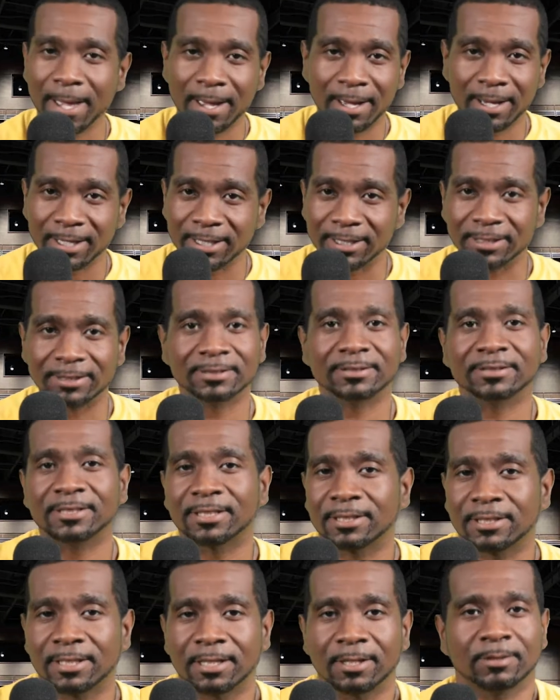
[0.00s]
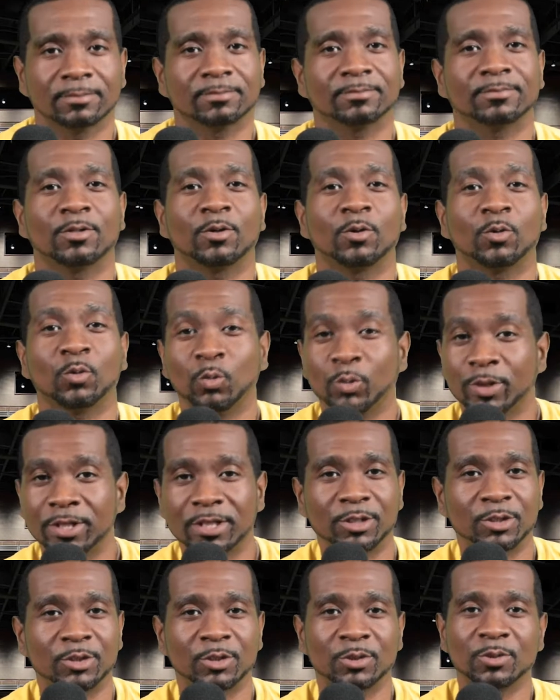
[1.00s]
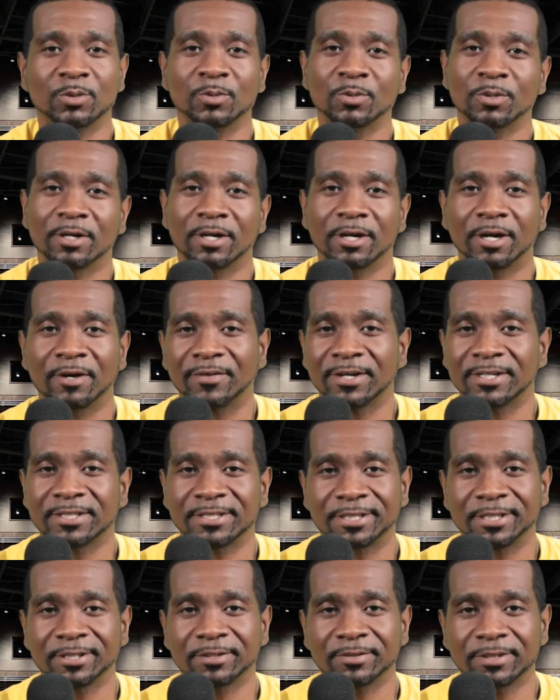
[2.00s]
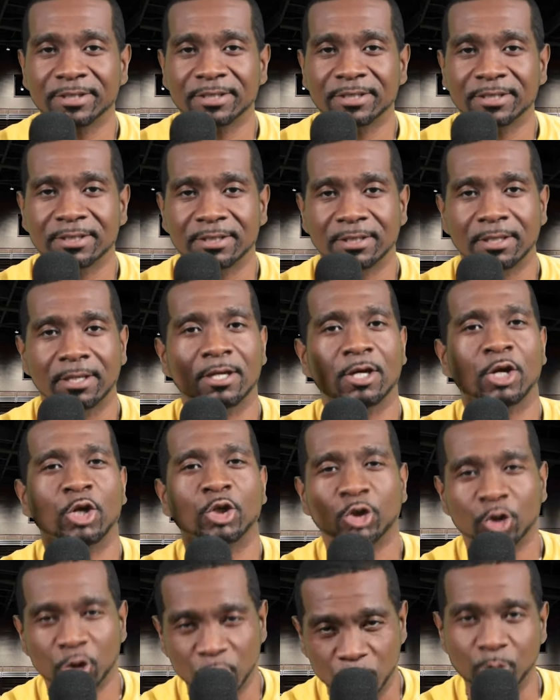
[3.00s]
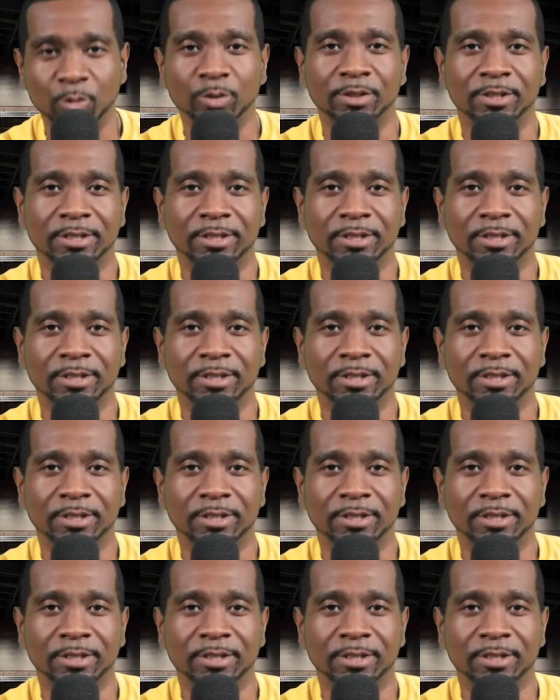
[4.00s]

Hey, check it out. Week two of our series, Do